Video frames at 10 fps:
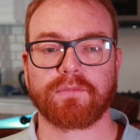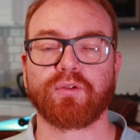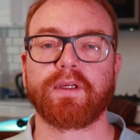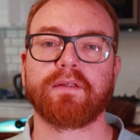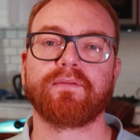
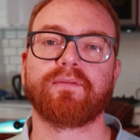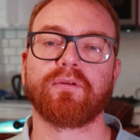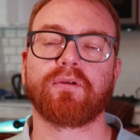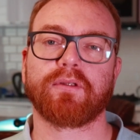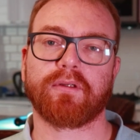To get
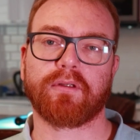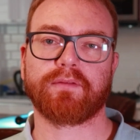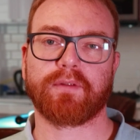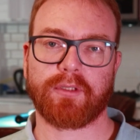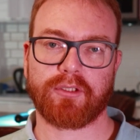full control
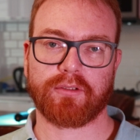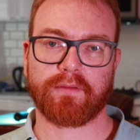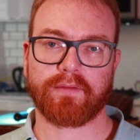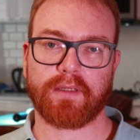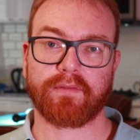over
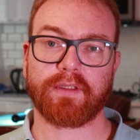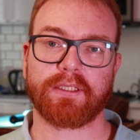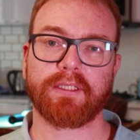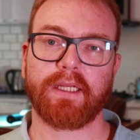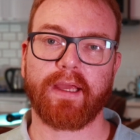Midjourney 5,
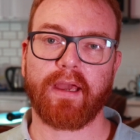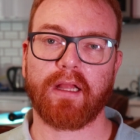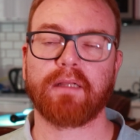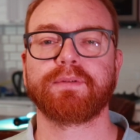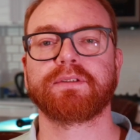it really
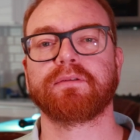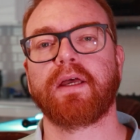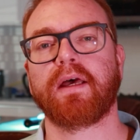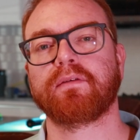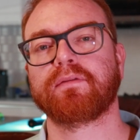helps to
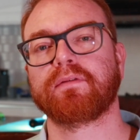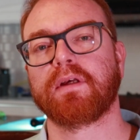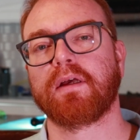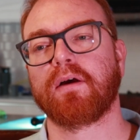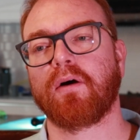have
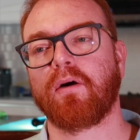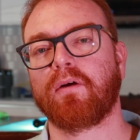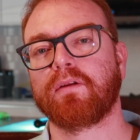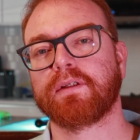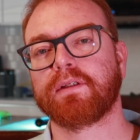
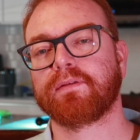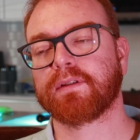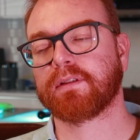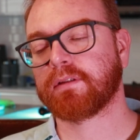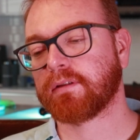all the
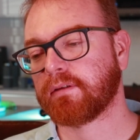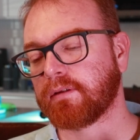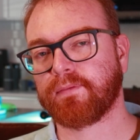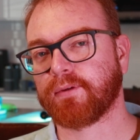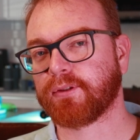different
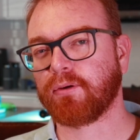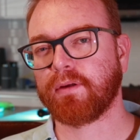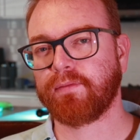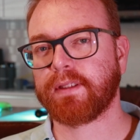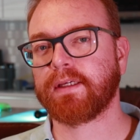
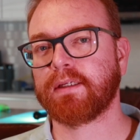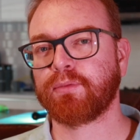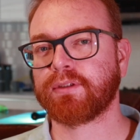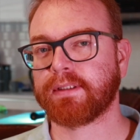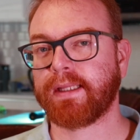photography
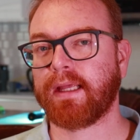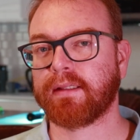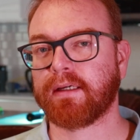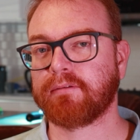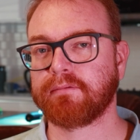terms
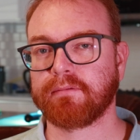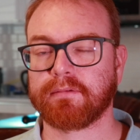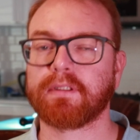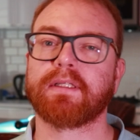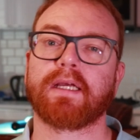nailed down,
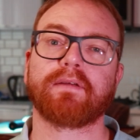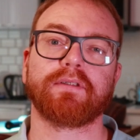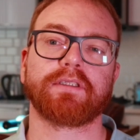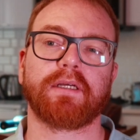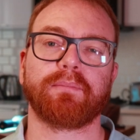like
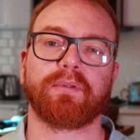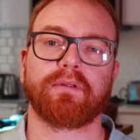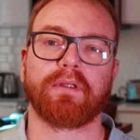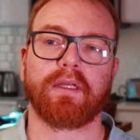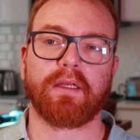for
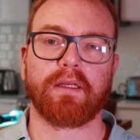example,